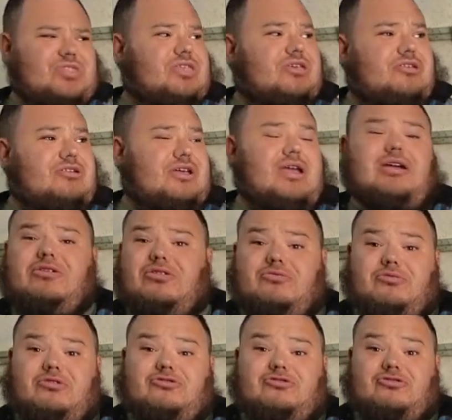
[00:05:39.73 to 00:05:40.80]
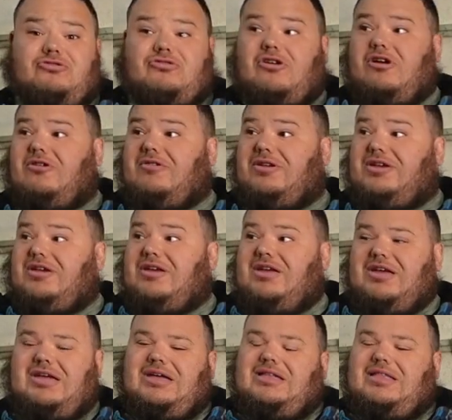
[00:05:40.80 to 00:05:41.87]
You hear the roosters crowing,
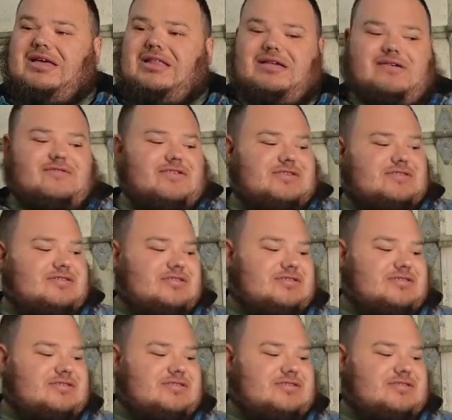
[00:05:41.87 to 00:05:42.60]
they love us.